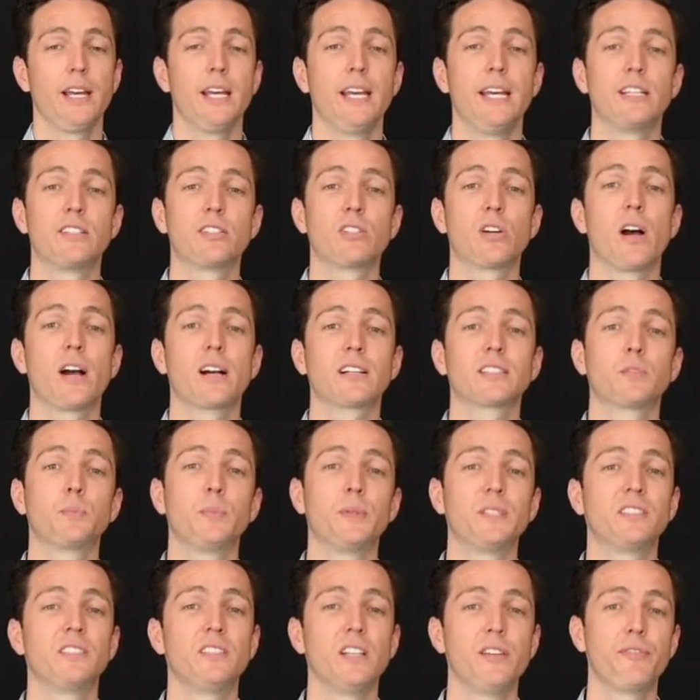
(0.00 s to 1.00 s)
It talks
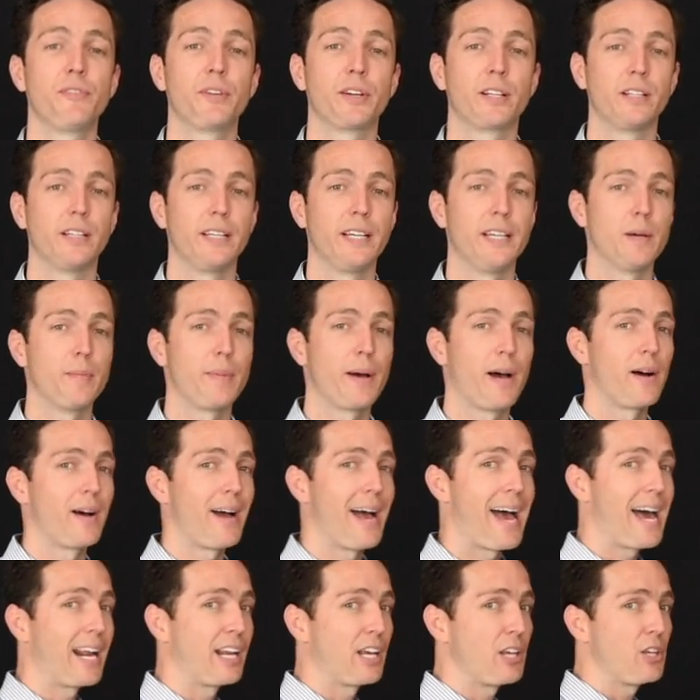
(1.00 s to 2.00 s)
specifically about
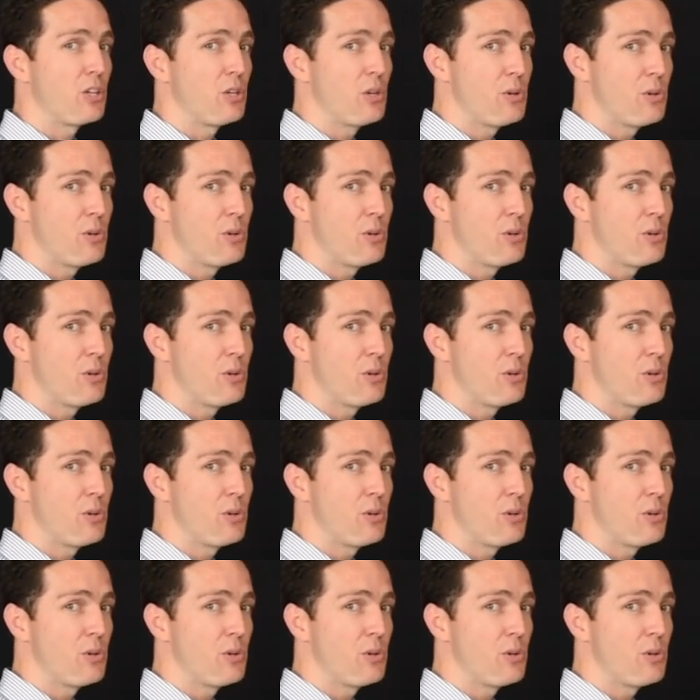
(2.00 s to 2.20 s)
how to